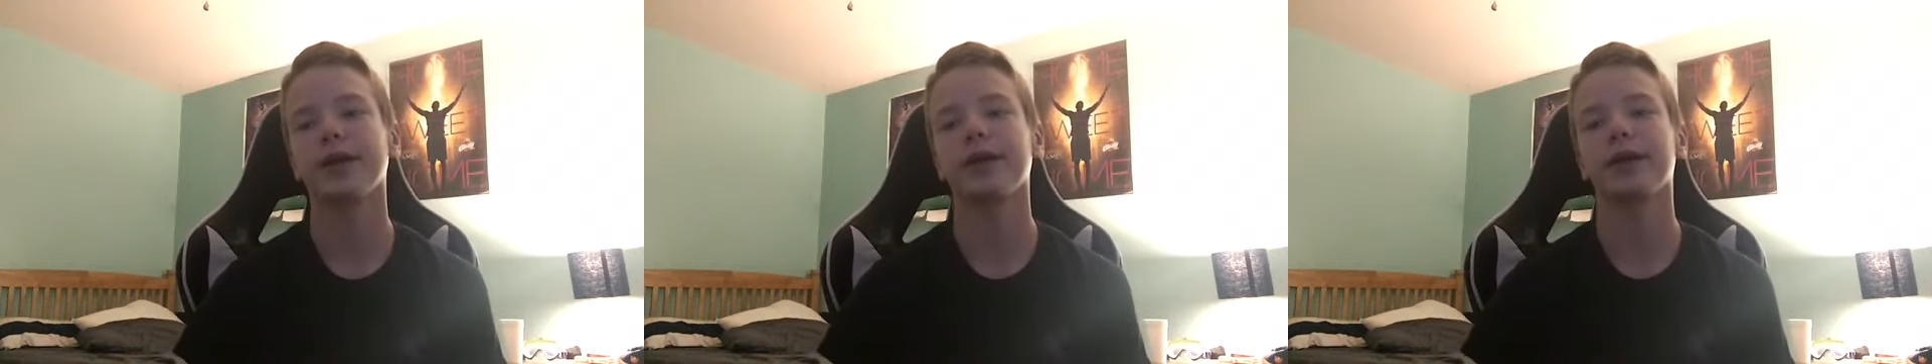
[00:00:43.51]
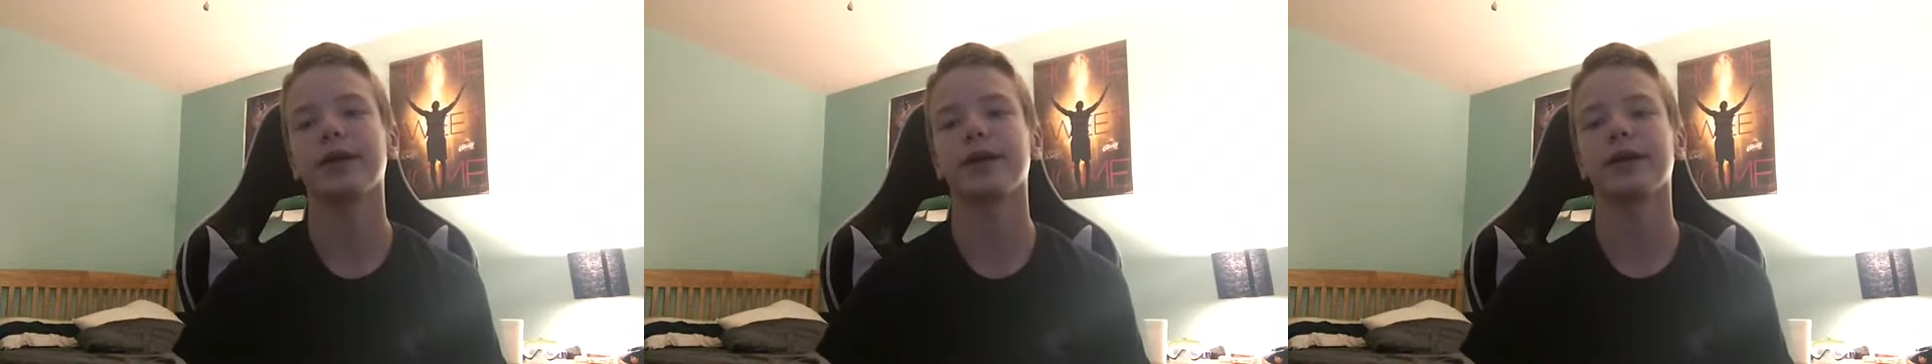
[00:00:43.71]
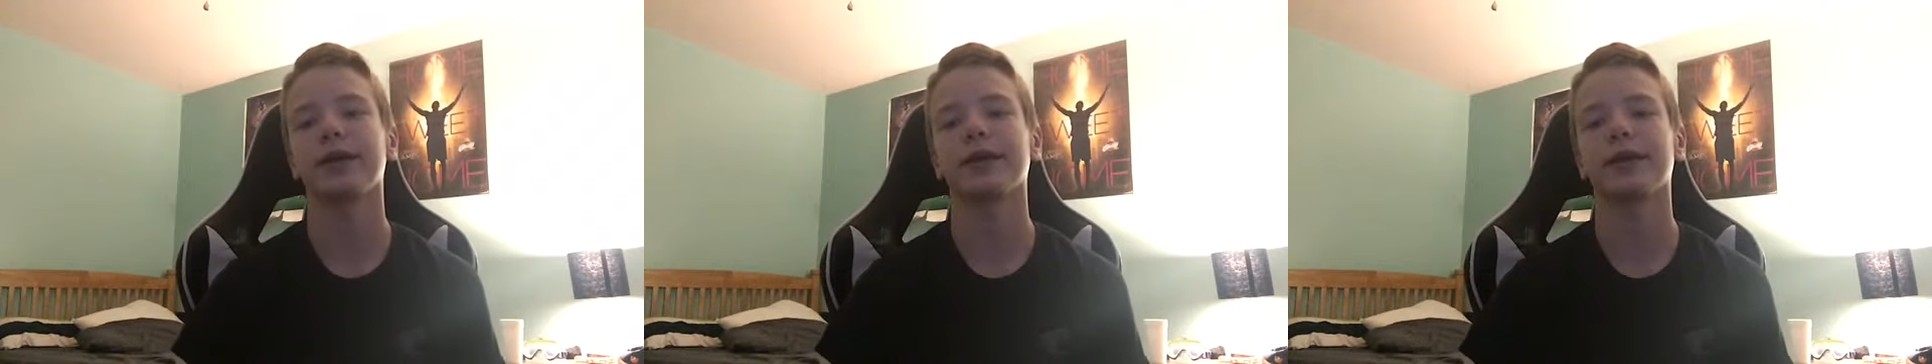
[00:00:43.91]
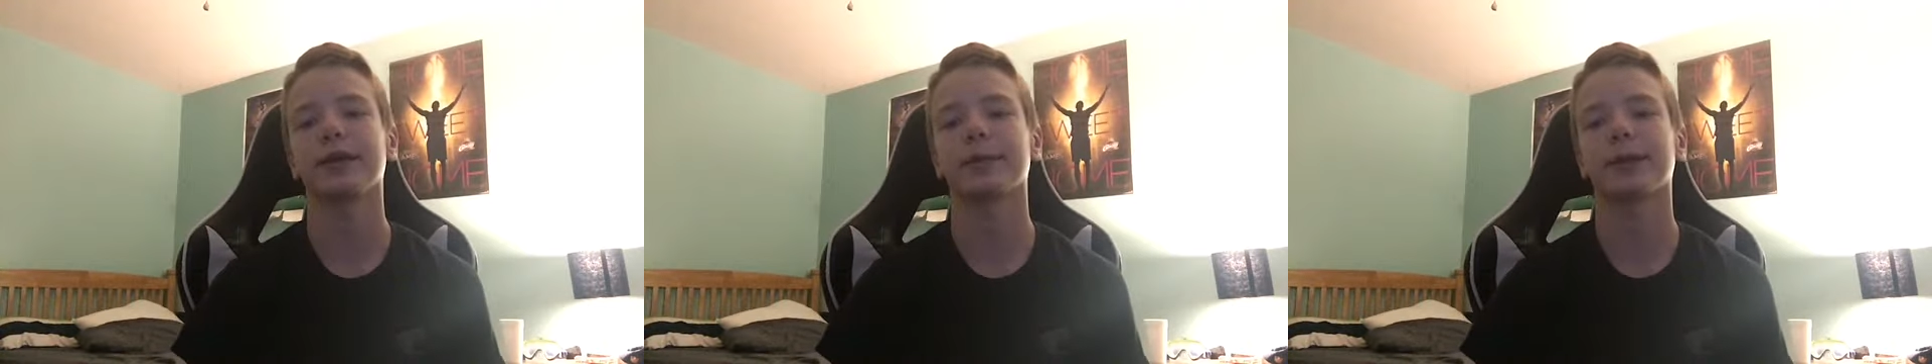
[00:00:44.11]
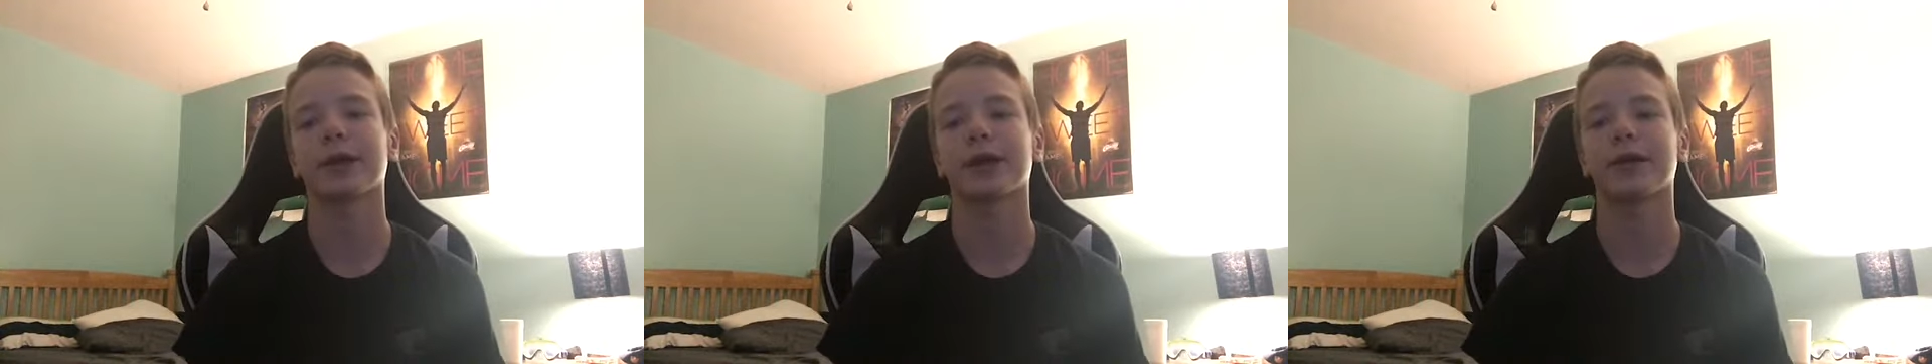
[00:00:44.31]
and
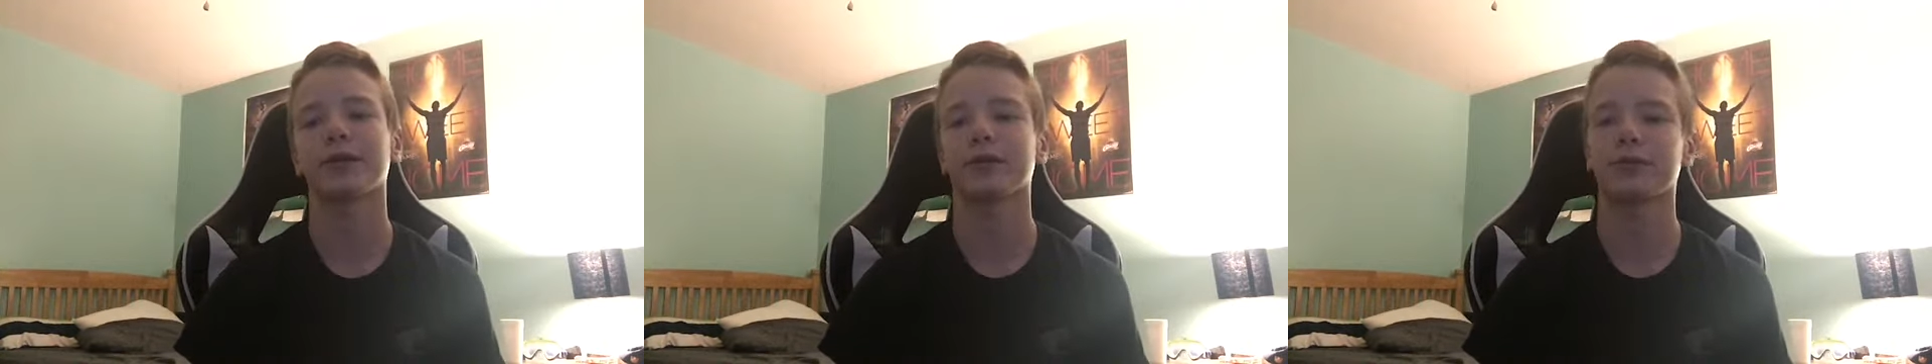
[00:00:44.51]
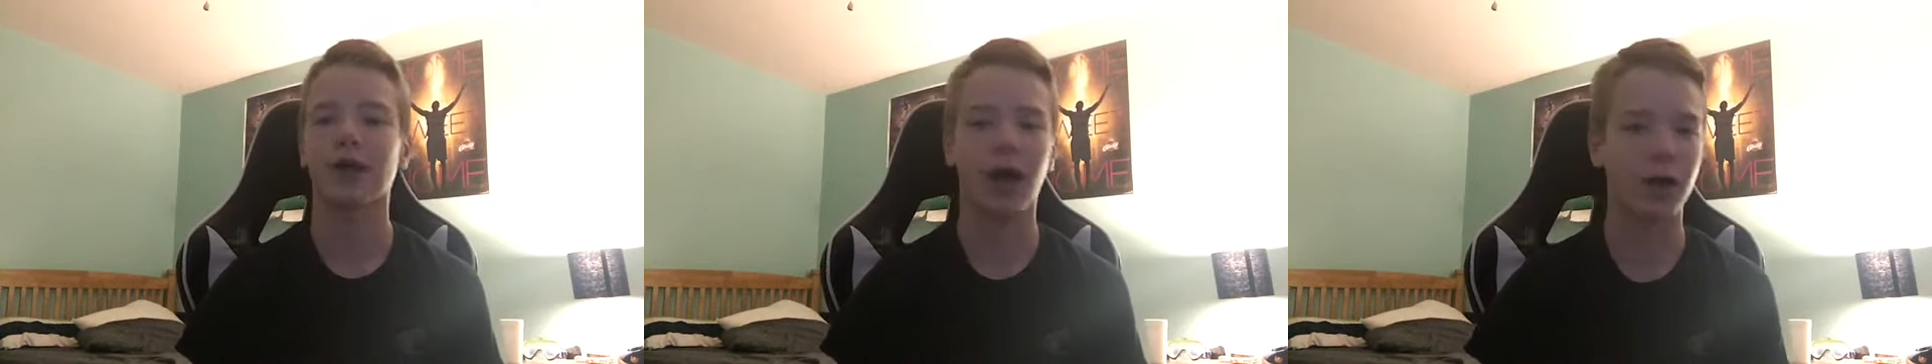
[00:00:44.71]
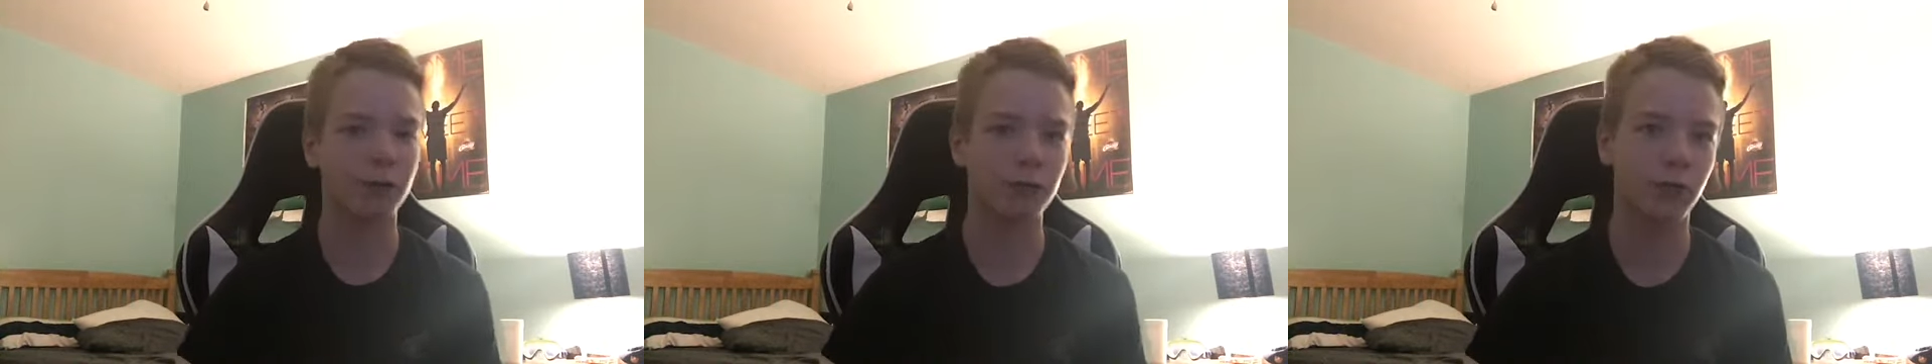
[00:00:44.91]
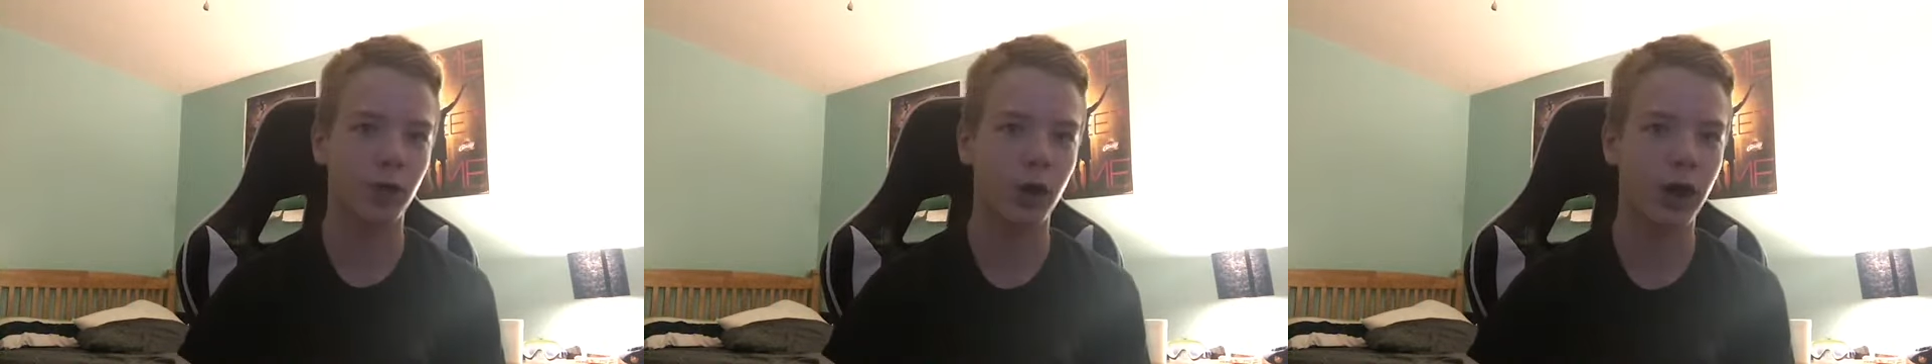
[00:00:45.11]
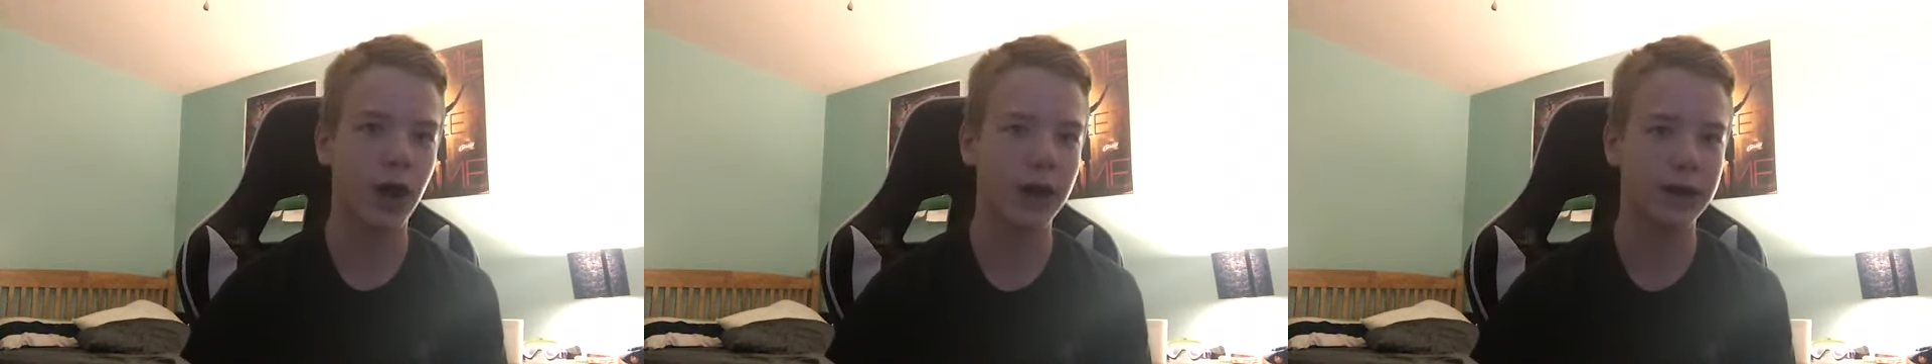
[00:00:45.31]
because of how
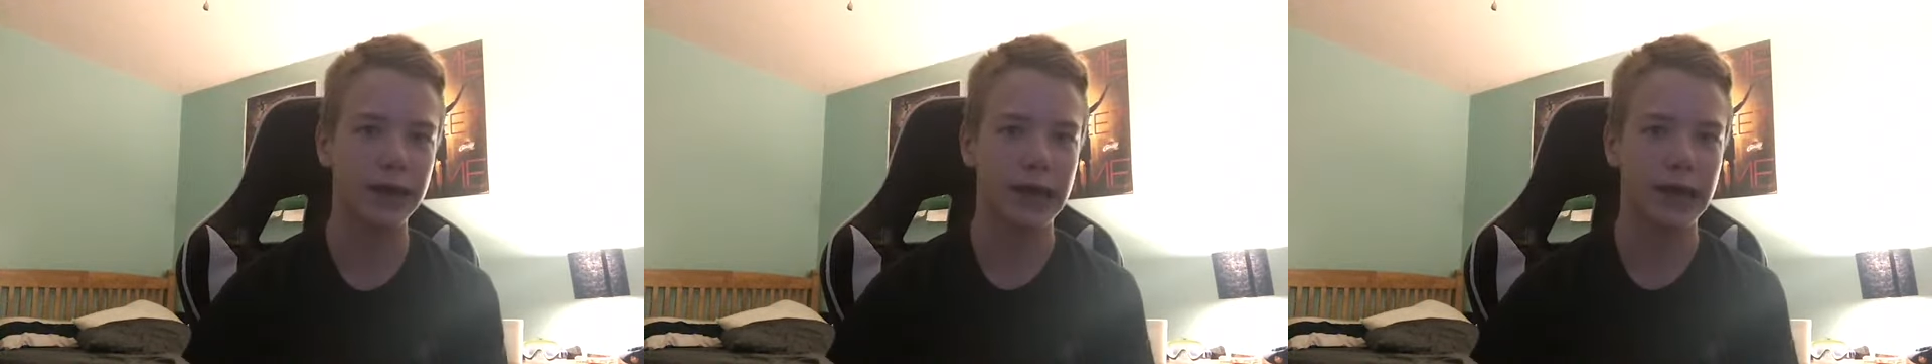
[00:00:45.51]
far I